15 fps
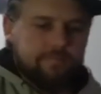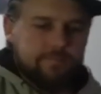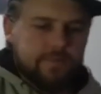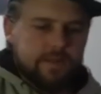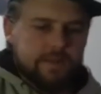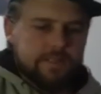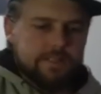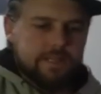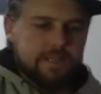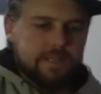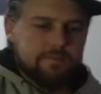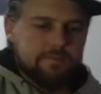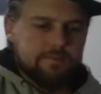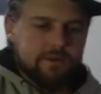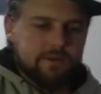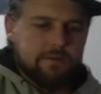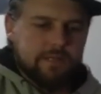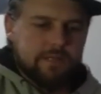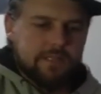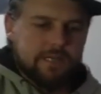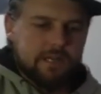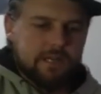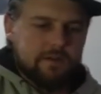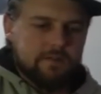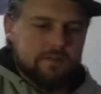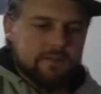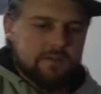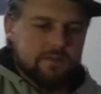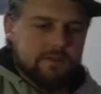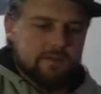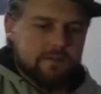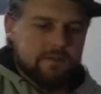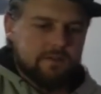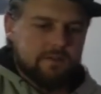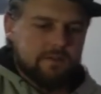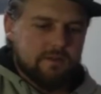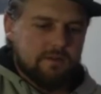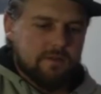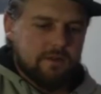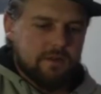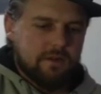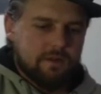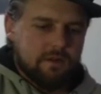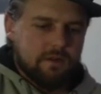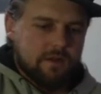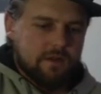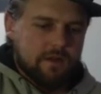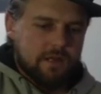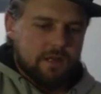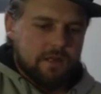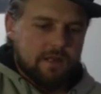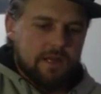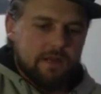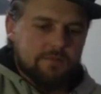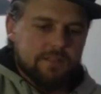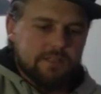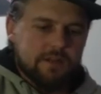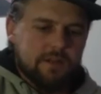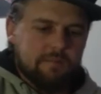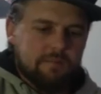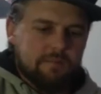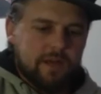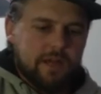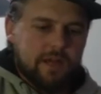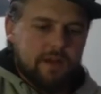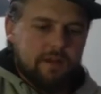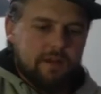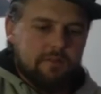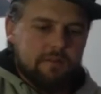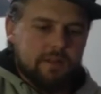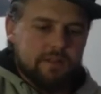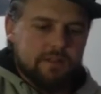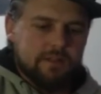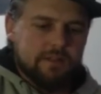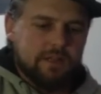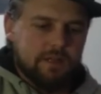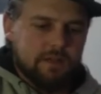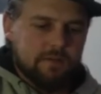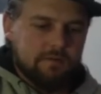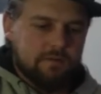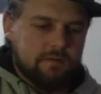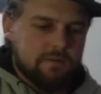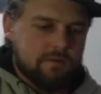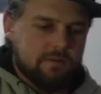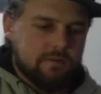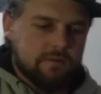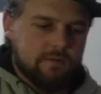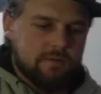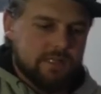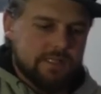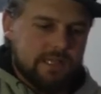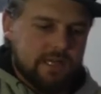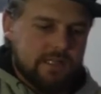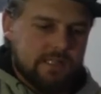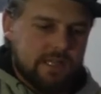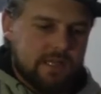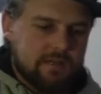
it sounds pretty much close. And then I'm just going to play it over this and hear what it sounds like.